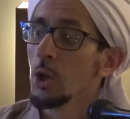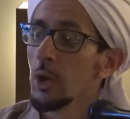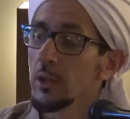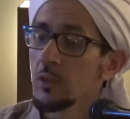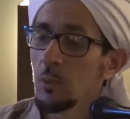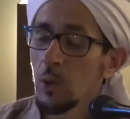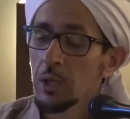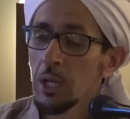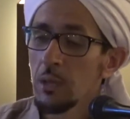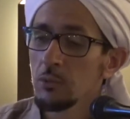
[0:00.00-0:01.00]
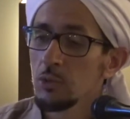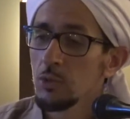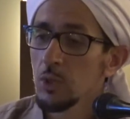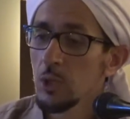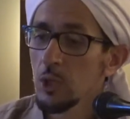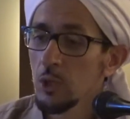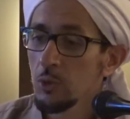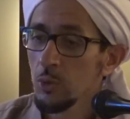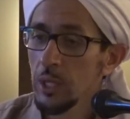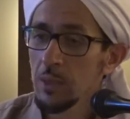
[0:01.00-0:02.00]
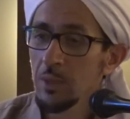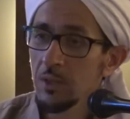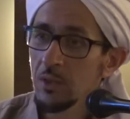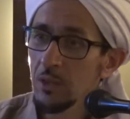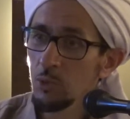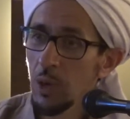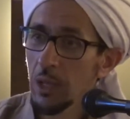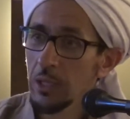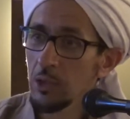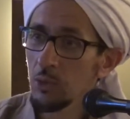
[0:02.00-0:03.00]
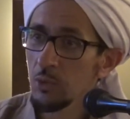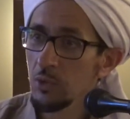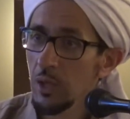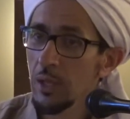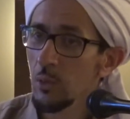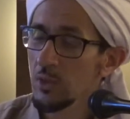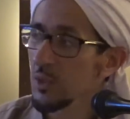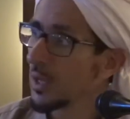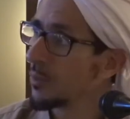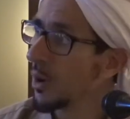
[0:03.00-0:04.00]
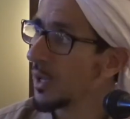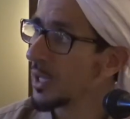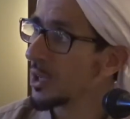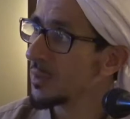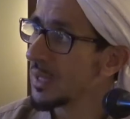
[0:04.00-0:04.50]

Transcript: and someone comes to him and says wa alaykum as-salamu alaykum,